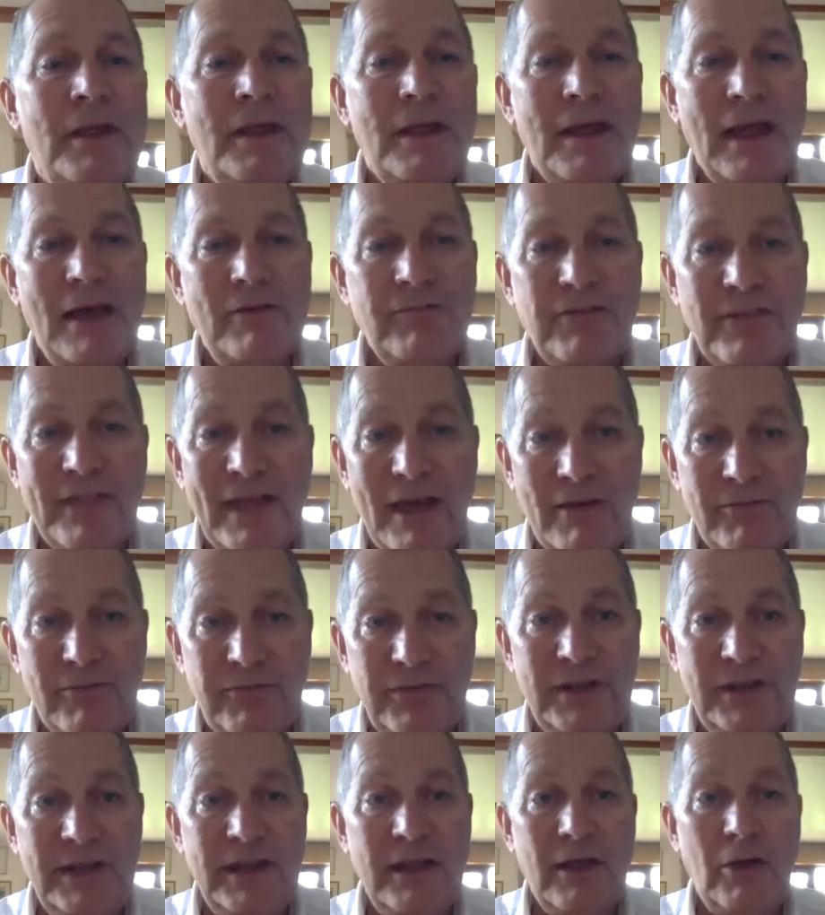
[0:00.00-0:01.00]
And for that
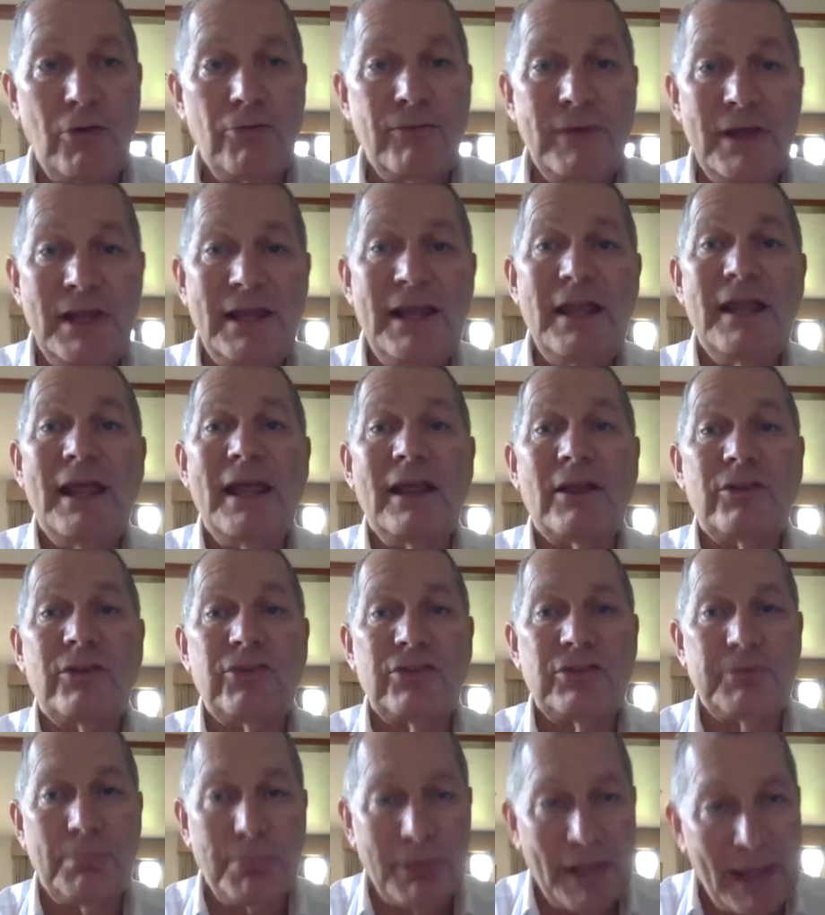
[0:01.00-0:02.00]
video, really
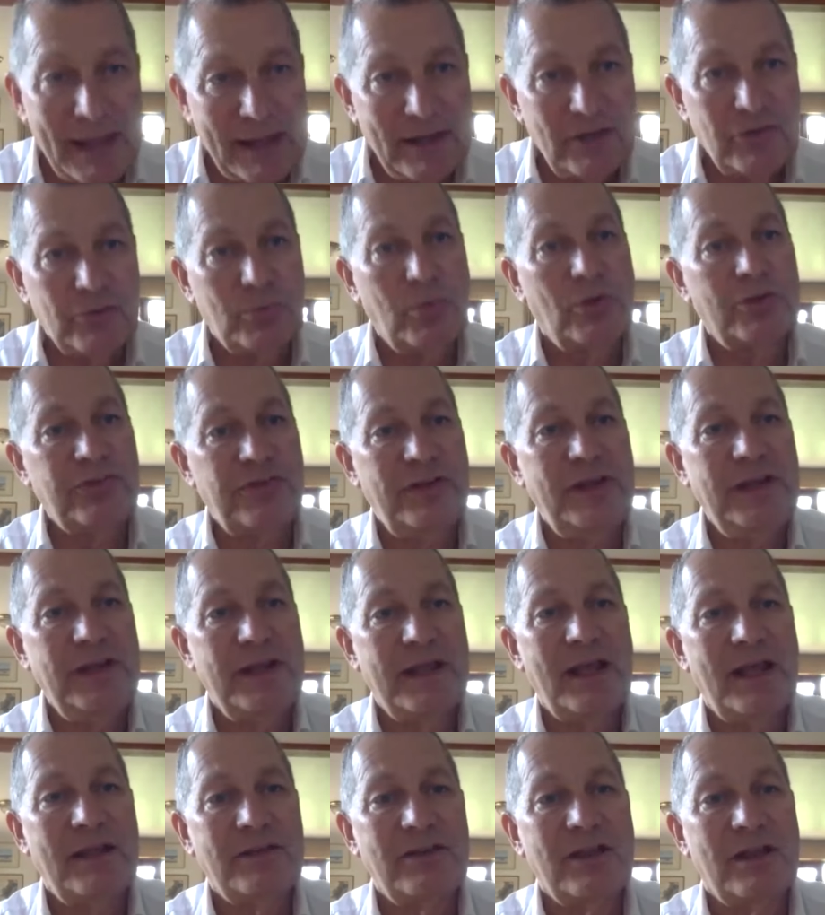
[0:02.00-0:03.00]
explains what
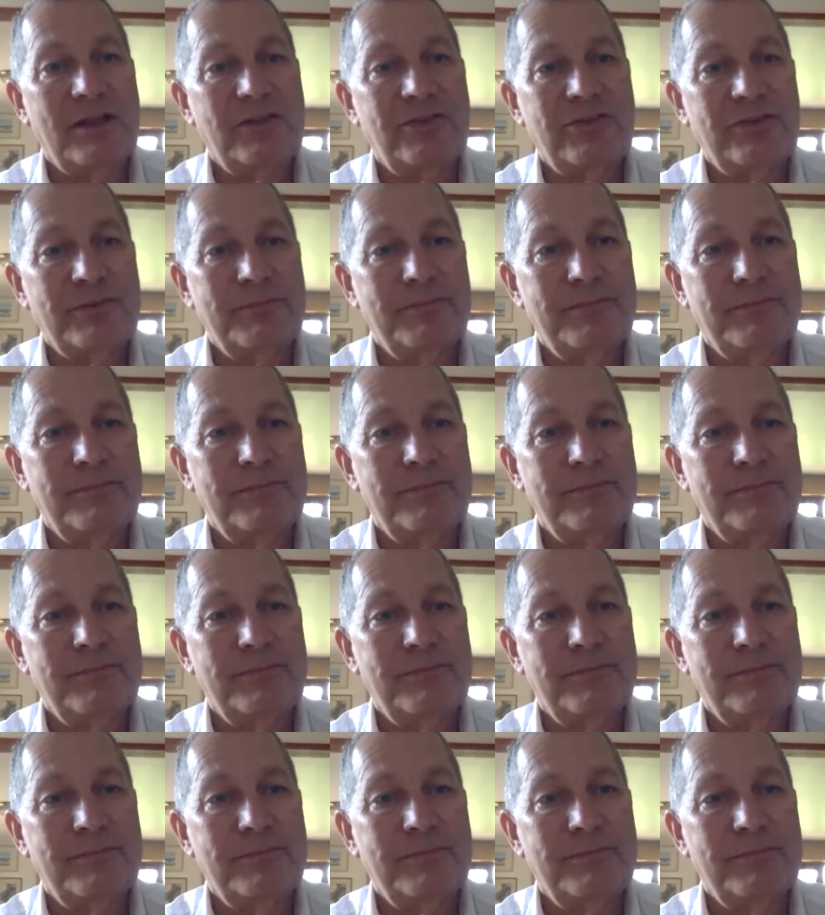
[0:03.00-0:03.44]
TCAT does.